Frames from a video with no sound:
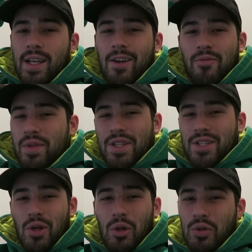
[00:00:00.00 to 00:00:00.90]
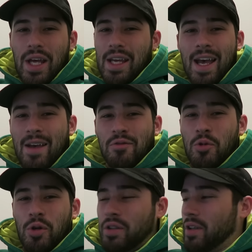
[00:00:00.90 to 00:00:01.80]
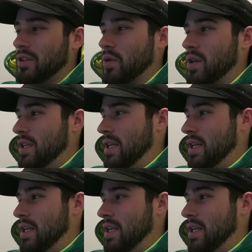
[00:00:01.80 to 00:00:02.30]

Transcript: Like I've been this whole day, I haven't worn underwear